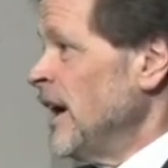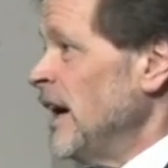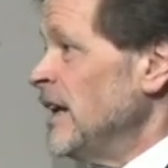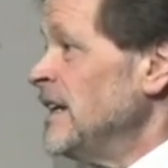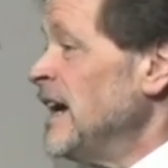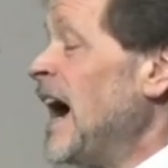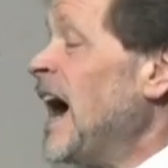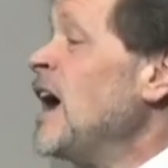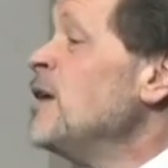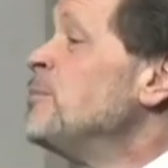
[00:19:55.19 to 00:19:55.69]

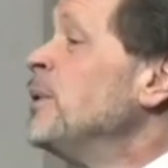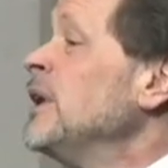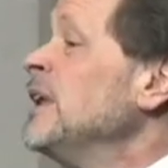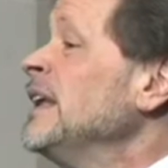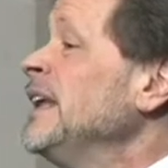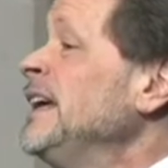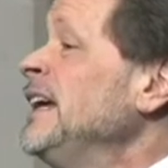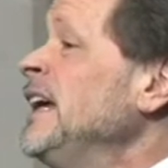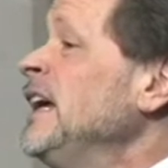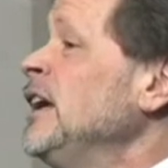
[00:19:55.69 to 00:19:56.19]
Now, I
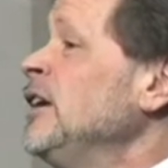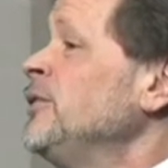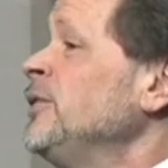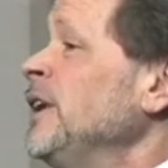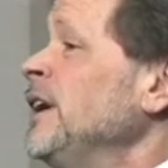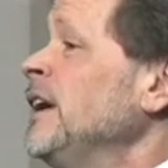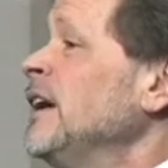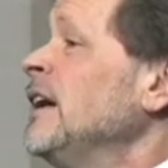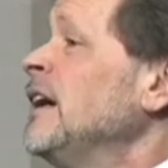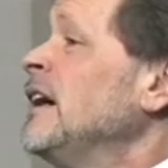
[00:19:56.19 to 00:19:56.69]

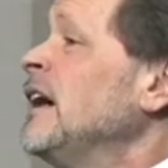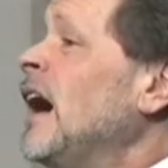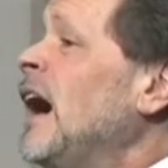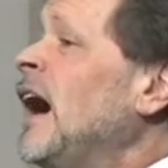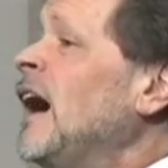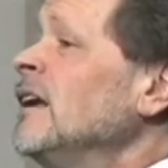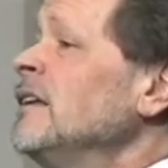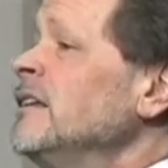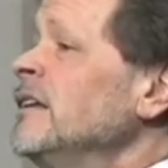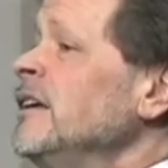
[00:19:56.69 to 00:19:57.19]
believe in
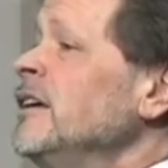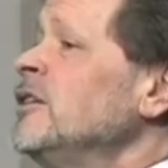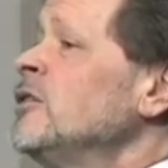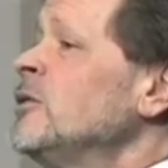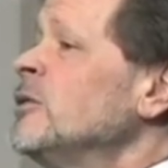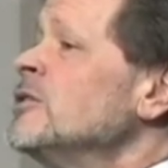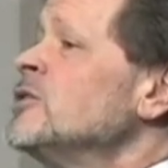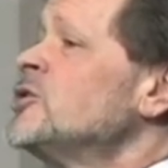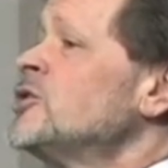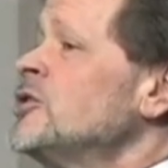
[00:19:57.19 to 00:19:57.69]
godly
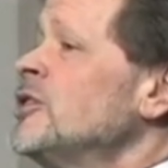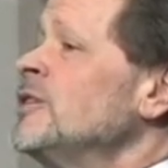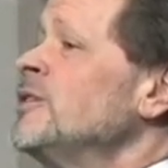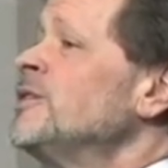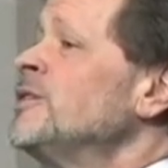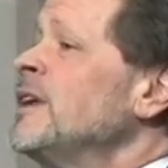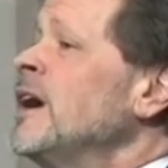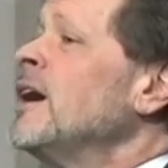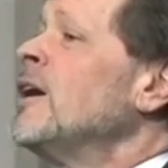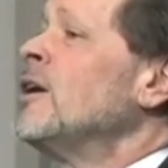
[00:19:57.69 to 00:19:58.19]
Christian
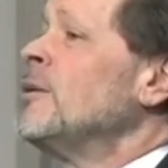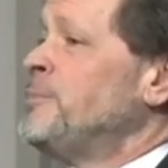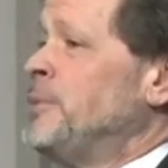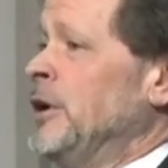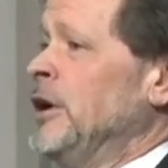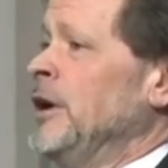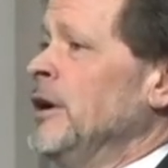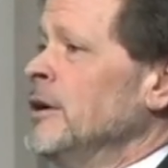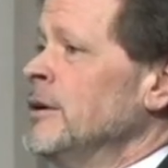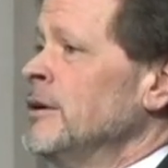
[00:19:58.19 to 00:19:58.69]

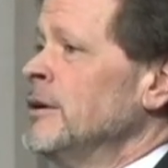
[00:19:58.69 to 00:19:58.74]
therapy.